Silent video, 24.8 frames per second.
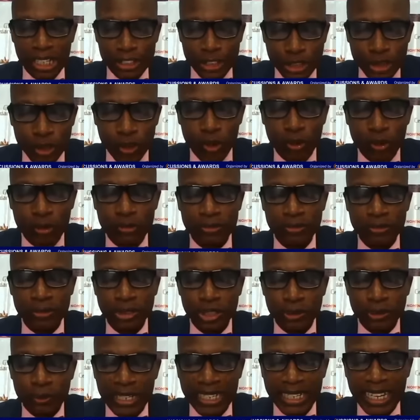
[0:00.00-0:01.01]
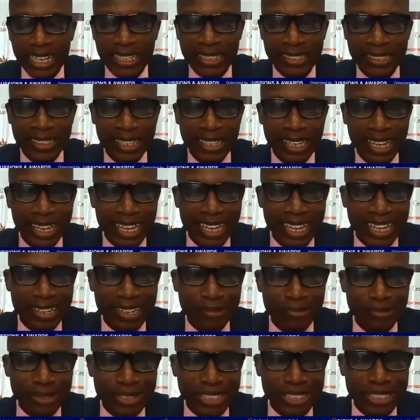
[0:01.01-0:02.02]
So, Jumoke, I
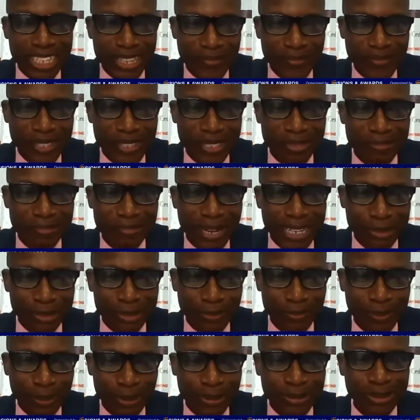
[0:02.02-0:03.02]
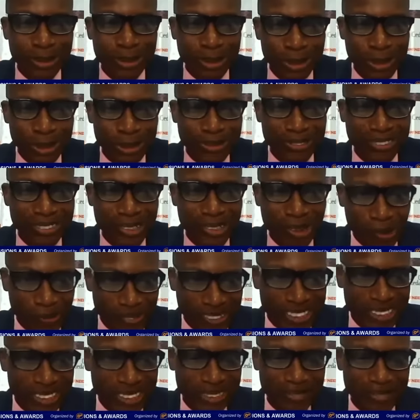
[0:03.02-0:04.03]
will give the microphone to you.
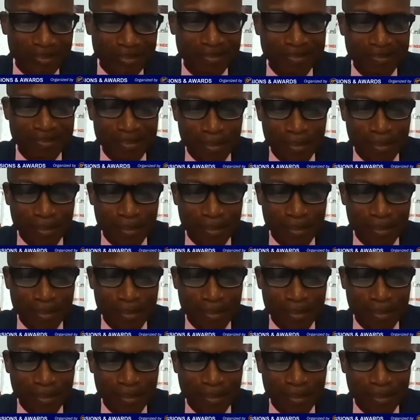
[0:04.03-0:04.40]
Over to you.